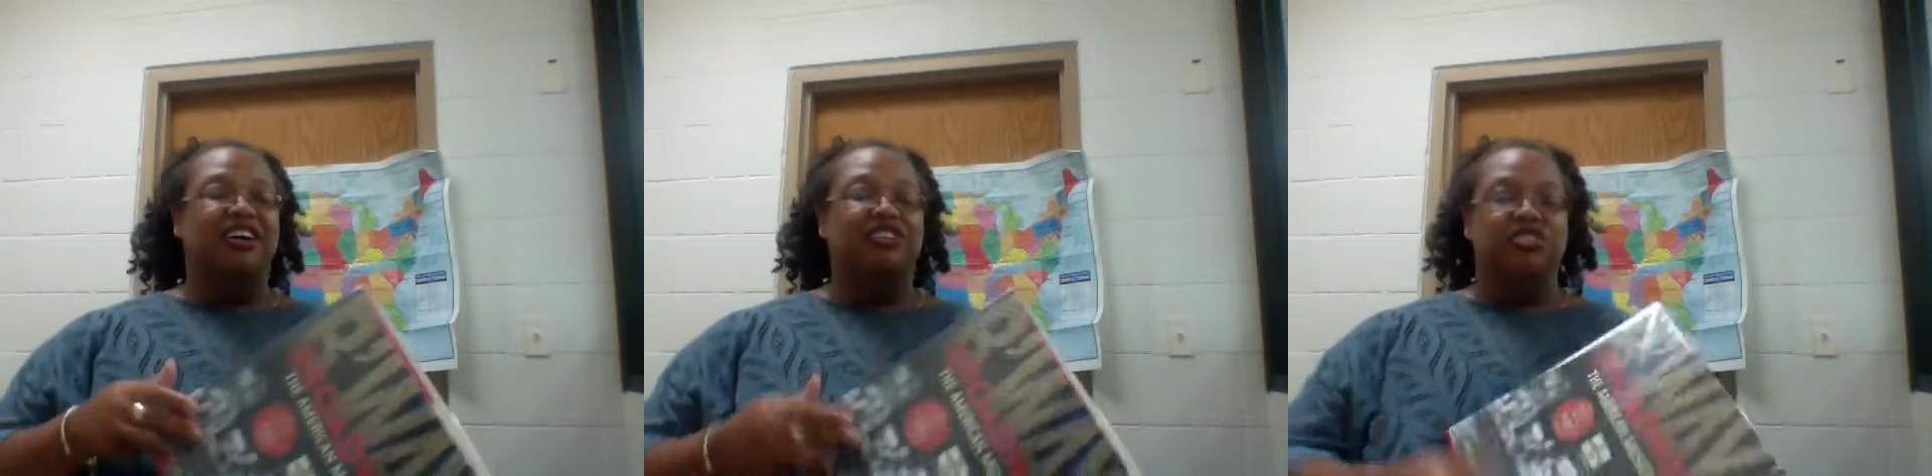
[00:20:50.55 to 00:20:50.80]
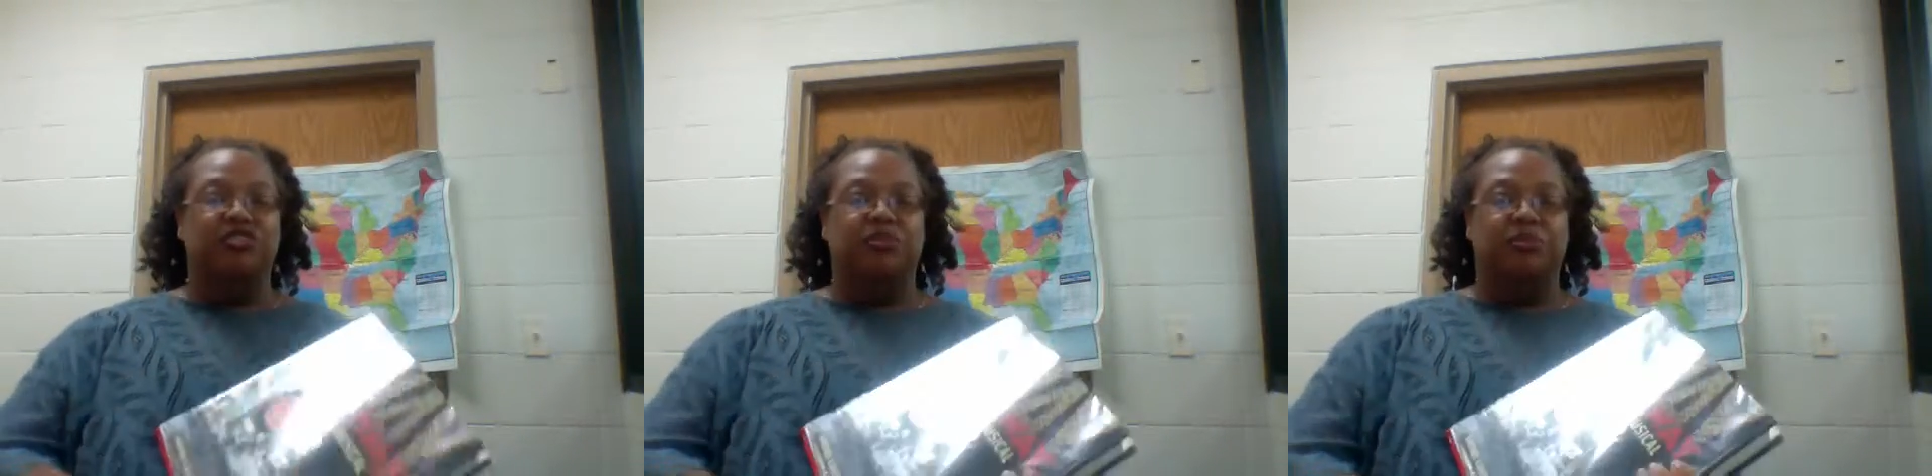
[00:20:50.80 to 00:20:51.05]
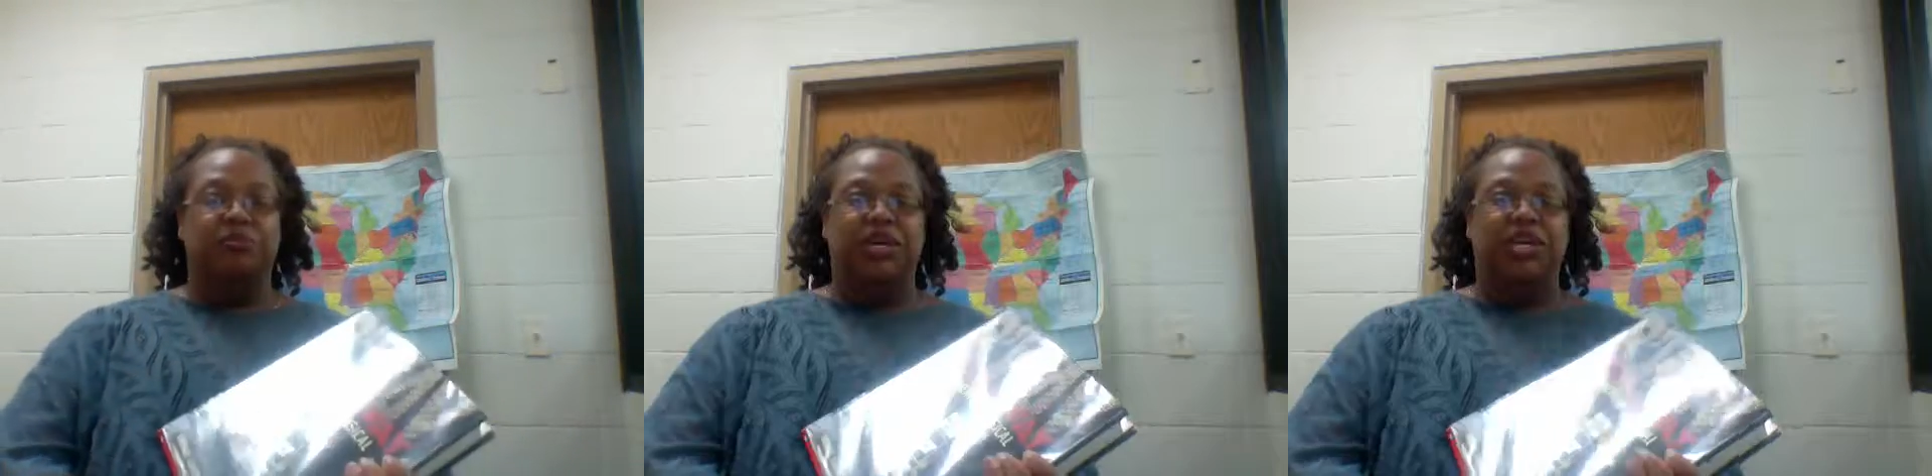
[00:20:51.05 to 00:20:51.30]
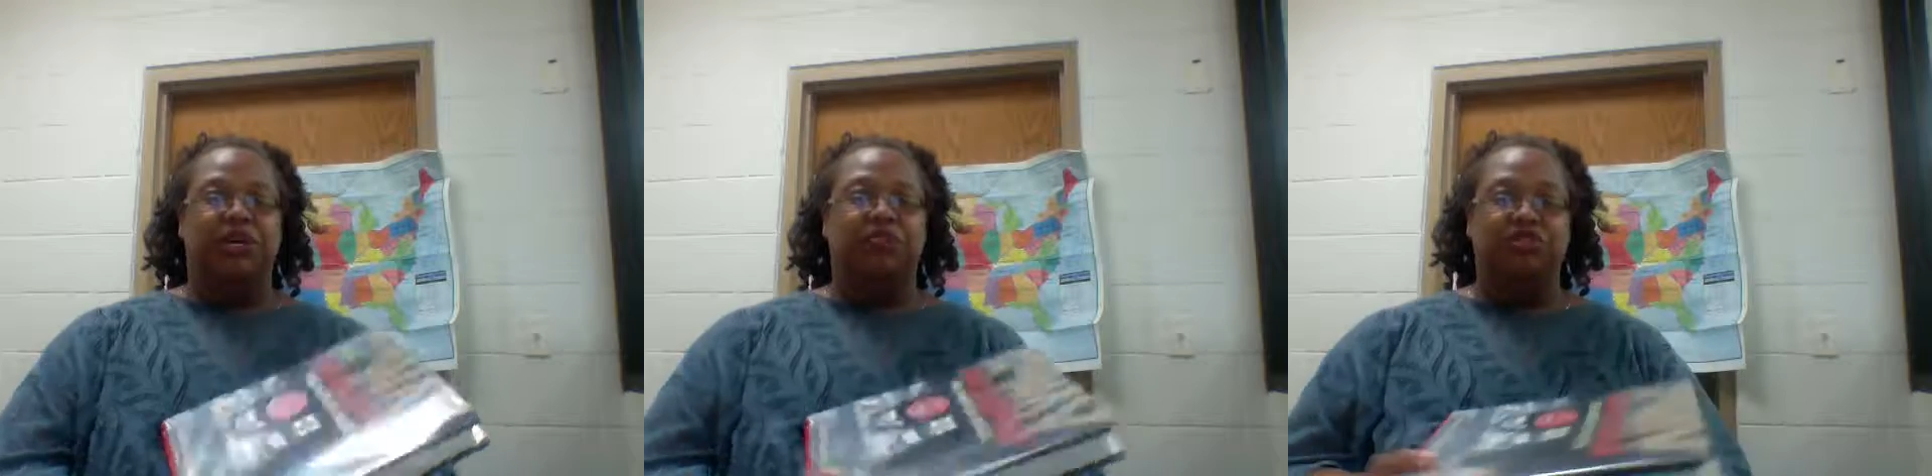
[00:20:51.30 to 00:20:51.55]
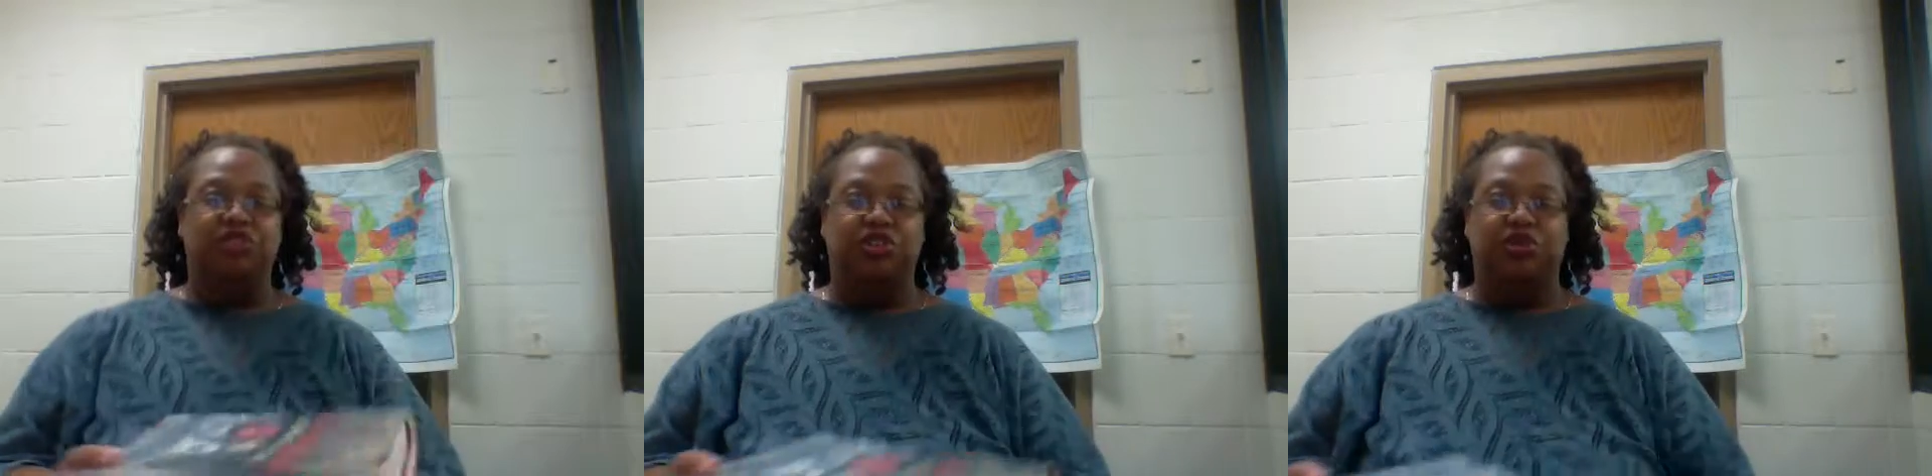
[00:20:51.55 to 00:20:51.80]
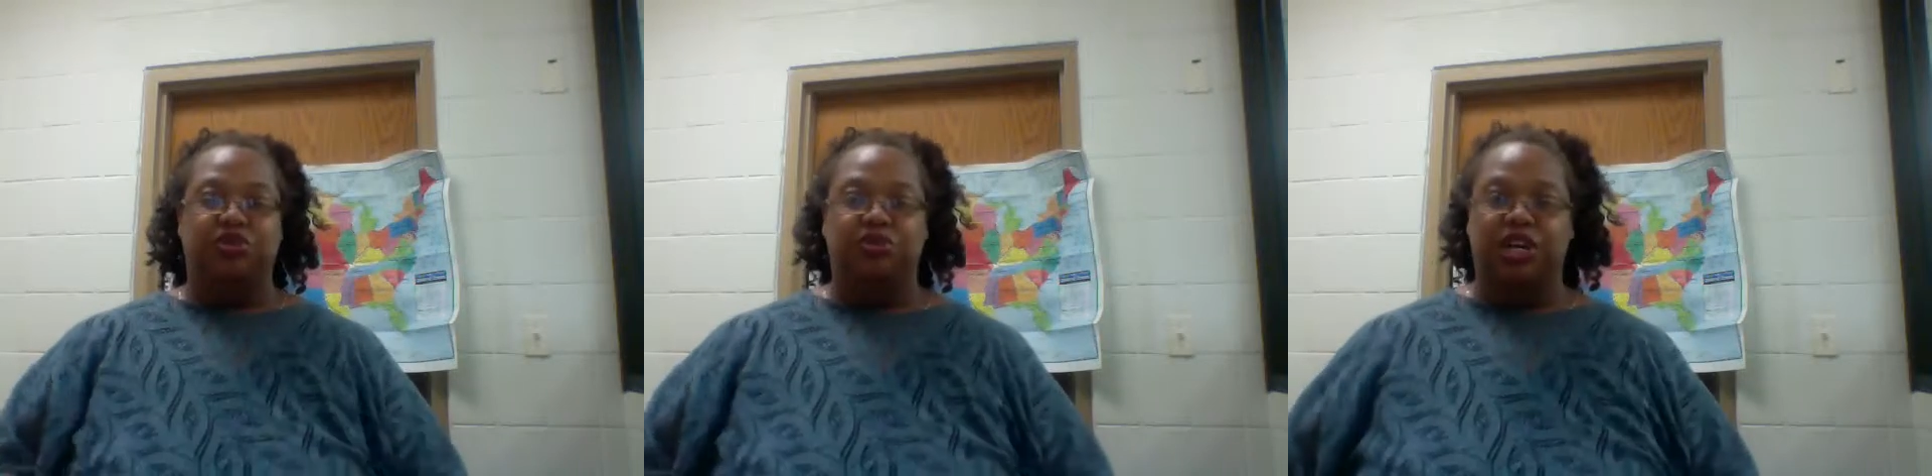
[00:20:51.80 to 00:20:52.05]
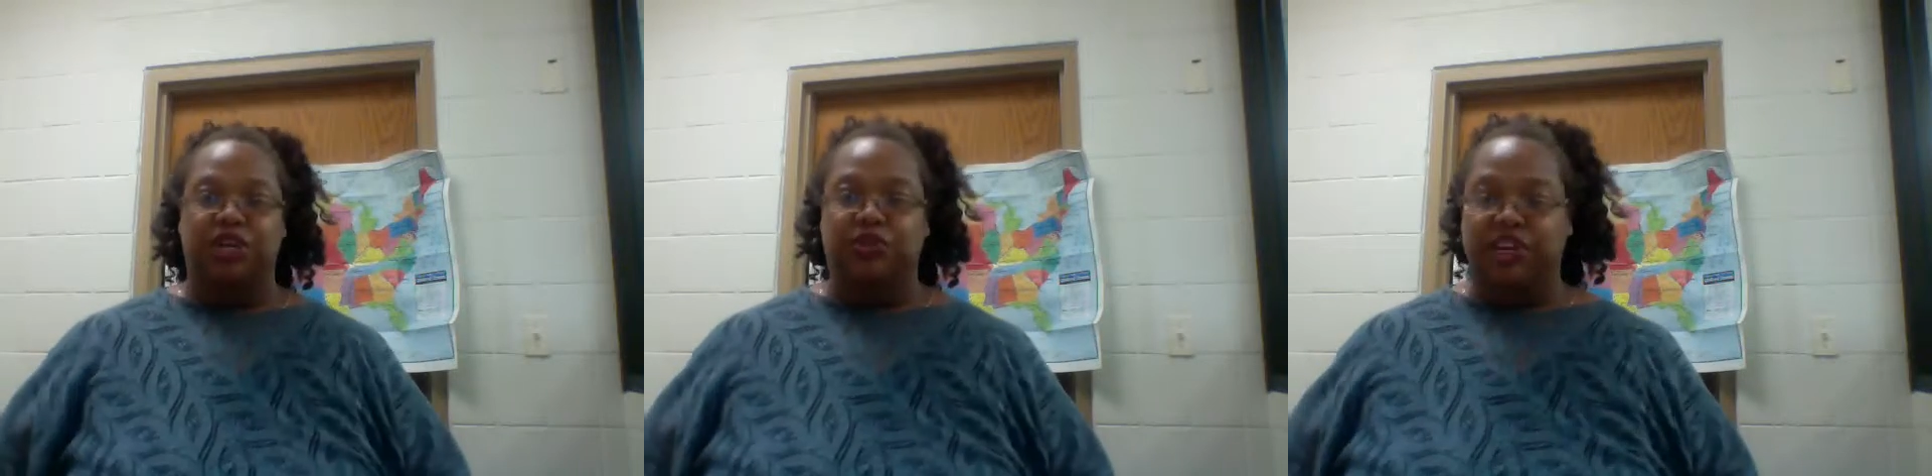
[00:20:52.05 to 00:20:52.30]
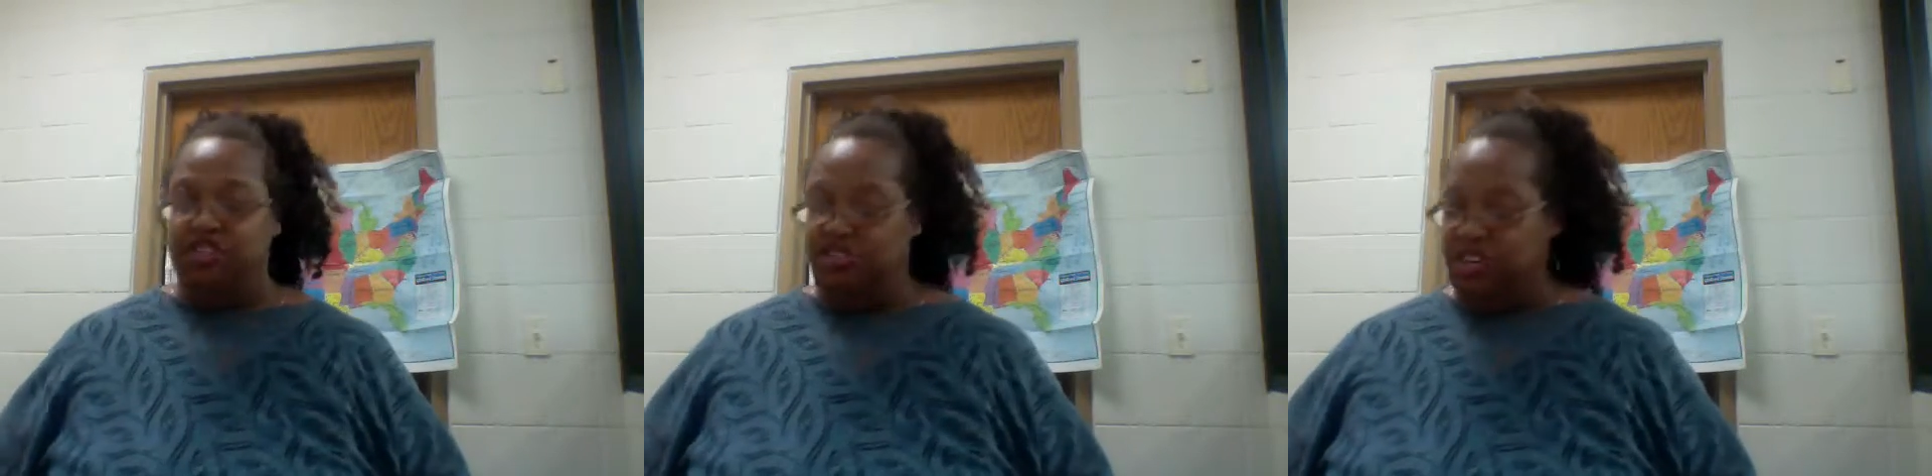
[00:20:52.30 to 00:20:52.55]
Just being able to
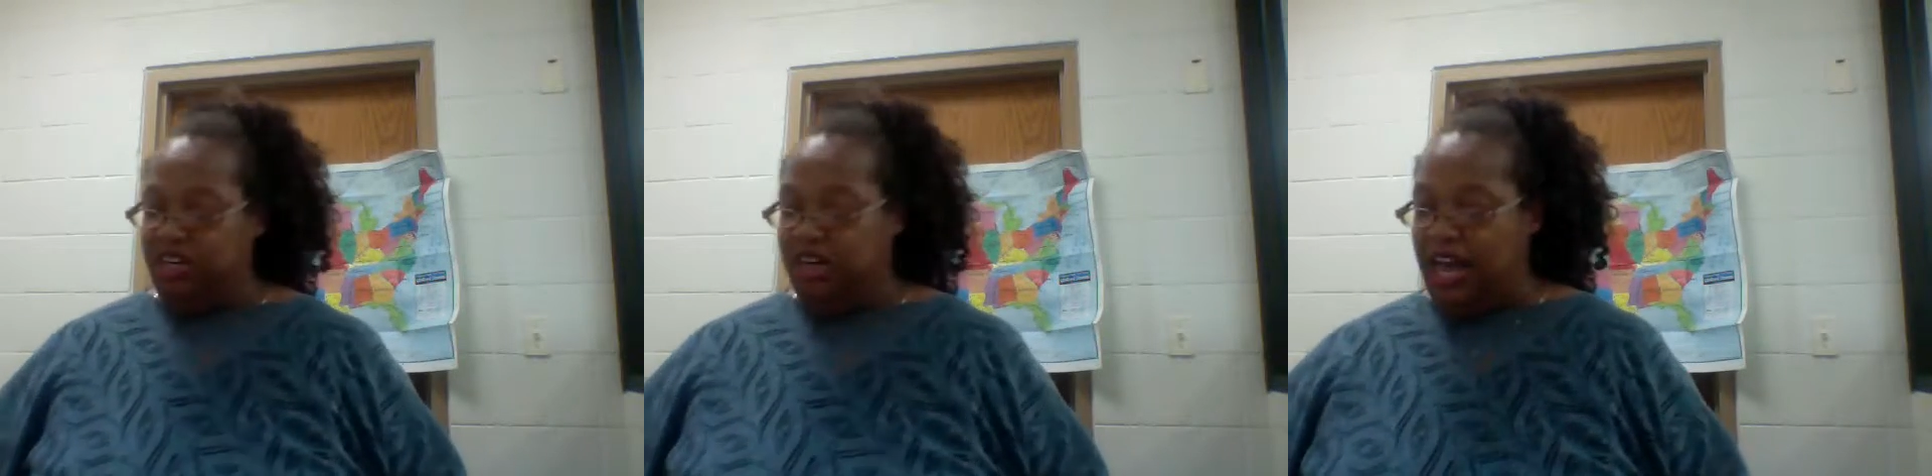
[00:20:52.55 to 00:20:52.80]
ingratiate and